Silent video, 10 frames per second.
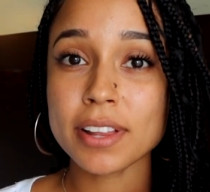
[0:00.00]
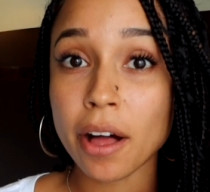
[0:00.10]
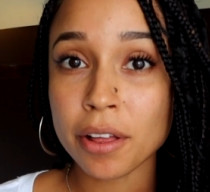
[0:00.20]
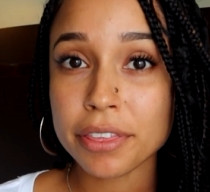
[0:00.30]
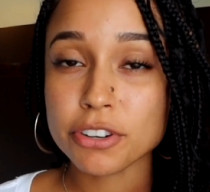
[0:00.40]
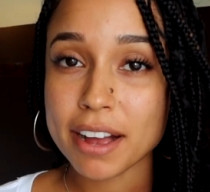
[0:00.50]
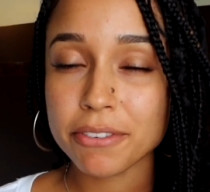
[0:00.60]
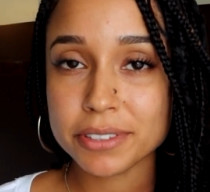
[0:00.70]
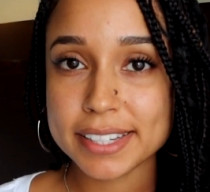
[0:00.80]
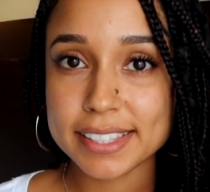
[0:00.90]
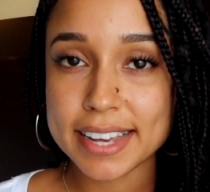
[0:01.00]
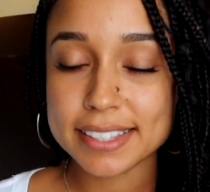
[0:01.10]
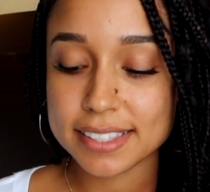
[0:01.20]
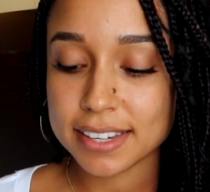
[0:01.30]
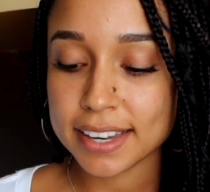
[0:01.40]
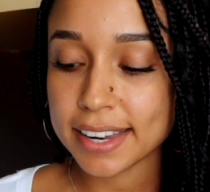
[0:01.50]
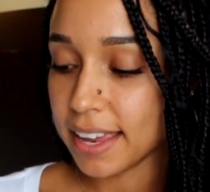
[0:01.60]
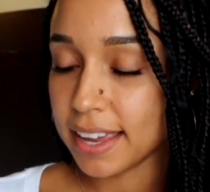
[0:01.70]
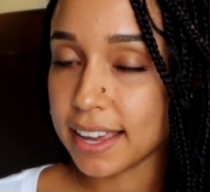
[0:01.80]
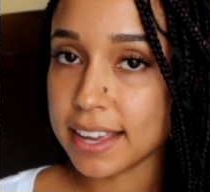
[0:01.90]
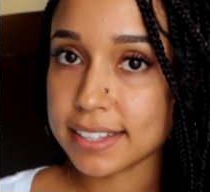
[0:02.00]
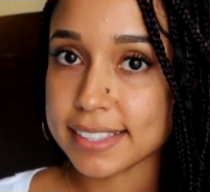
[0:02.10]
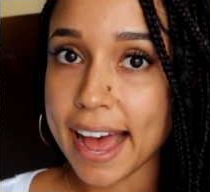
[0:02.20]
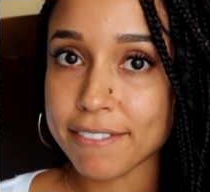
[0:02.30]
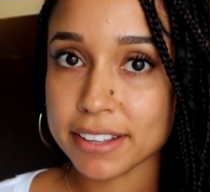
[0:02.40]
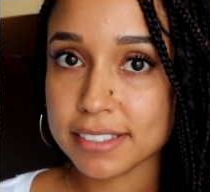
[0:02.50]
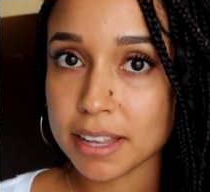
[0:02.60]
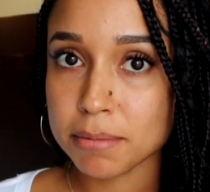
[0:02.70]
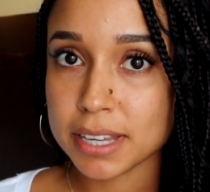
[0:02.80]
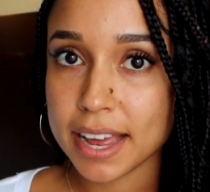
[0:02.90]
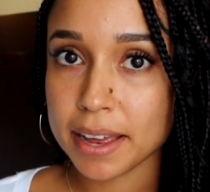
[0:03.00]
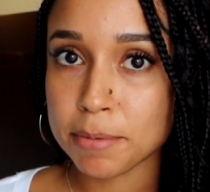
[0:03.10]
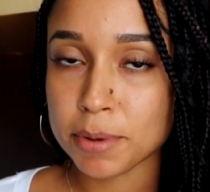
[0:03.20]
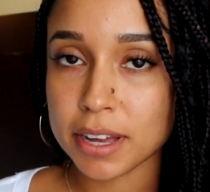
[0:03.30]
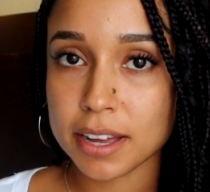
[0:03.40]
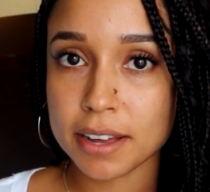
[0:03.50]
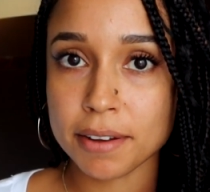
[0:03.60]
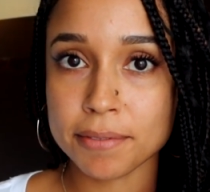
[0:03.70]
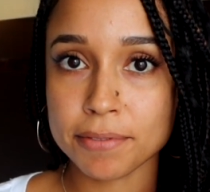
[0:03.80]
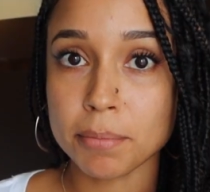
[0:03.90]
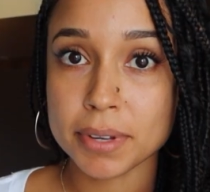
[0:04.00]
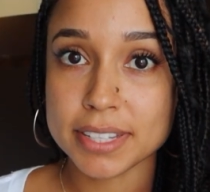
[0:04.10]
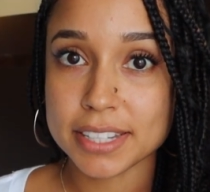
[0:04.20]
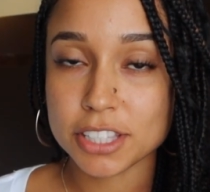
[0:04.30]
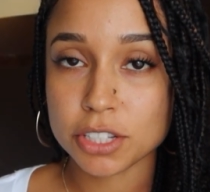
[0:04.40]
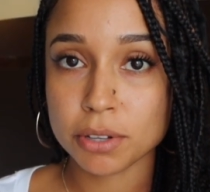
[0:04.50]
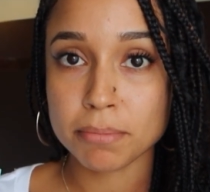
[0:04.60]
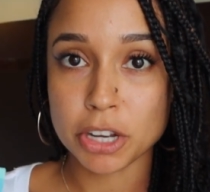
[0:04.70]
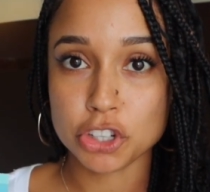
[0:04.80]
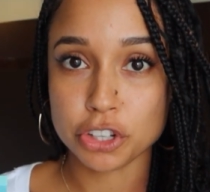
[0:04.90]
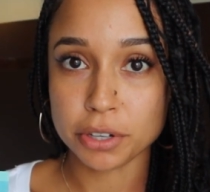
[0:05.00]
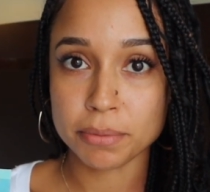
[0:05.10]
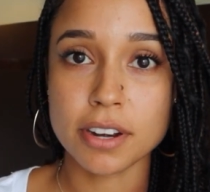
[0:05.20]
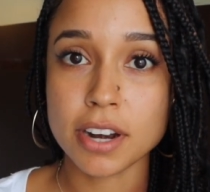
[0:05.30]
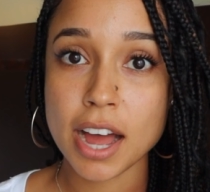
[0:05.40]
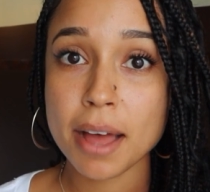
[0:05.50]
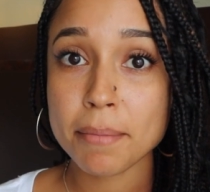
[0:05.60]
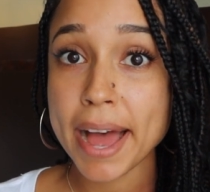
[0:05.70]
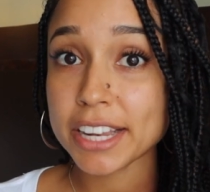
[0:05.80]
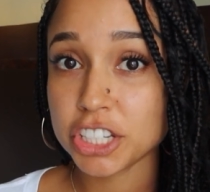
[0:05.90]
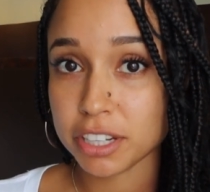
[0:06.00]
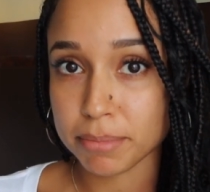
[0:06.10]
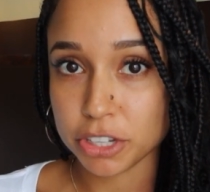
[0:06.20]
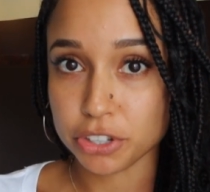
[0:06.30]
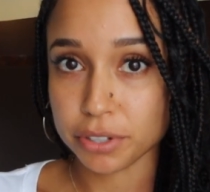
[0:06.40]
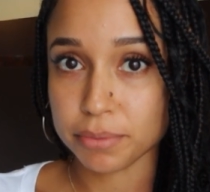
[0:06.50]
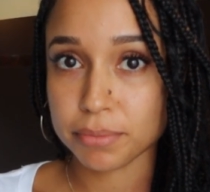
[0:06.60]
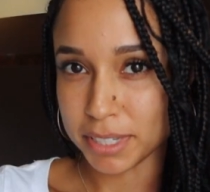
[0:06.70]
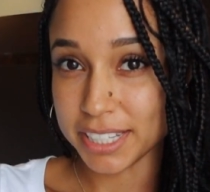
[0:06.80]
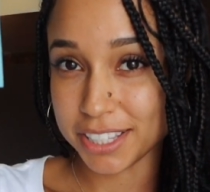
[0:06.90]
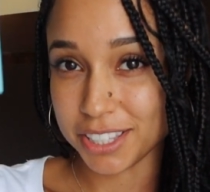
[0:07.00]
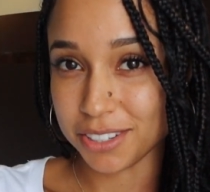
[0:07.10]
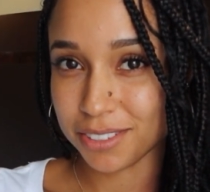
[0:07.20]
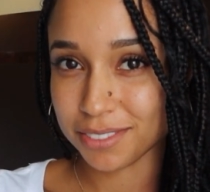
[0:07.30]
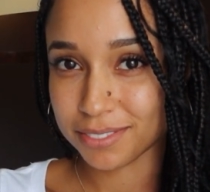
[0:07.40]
health travel necessity is having some type of medicinal mushroom. Not magic mushroom, medicinal.